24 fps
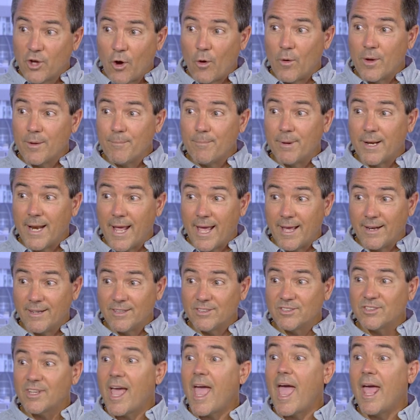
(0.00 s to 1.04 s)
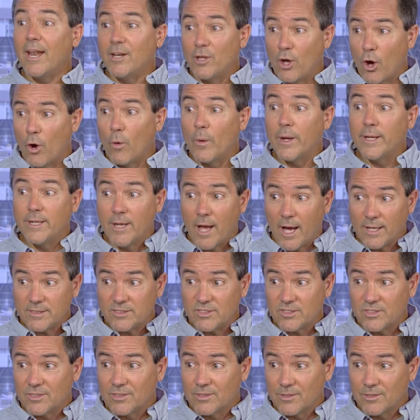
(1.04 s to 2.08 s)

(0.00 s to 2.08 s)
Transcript: going bananas and going nuts,